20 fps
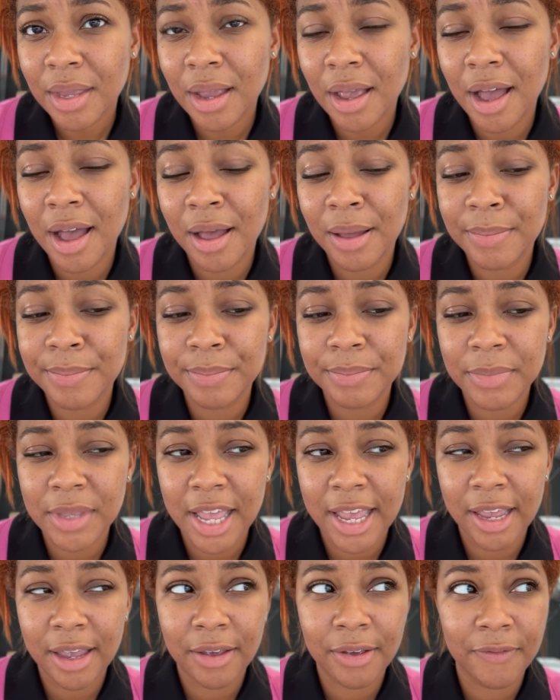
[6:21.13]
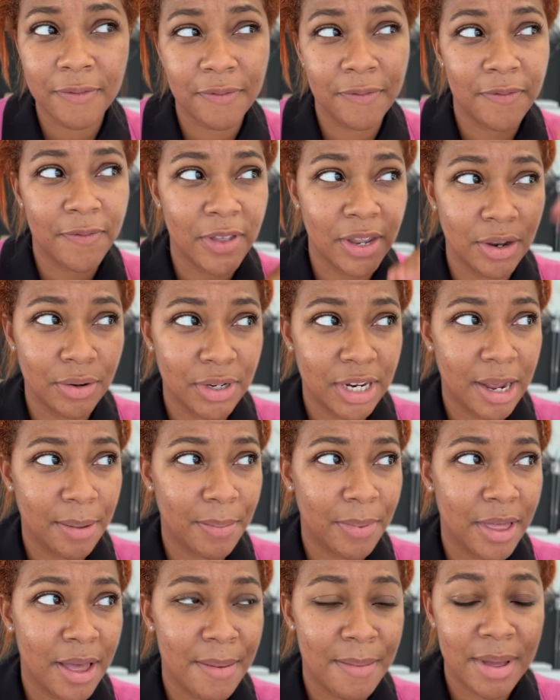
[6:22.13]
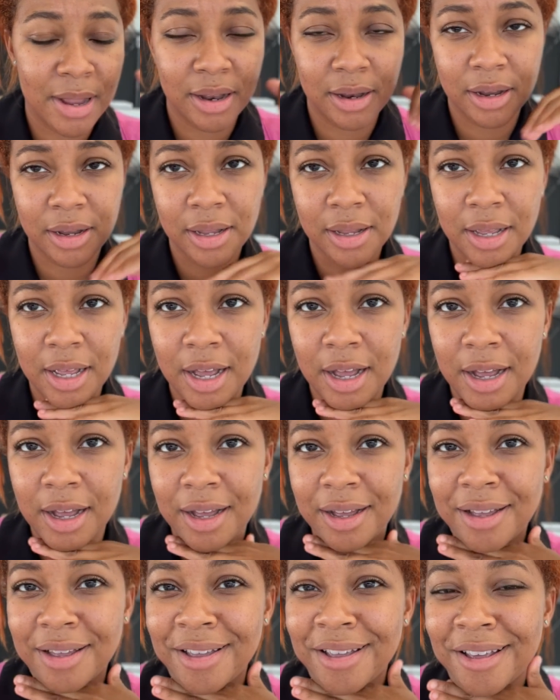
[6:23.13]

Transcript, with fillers: um, like videotape them and, uh,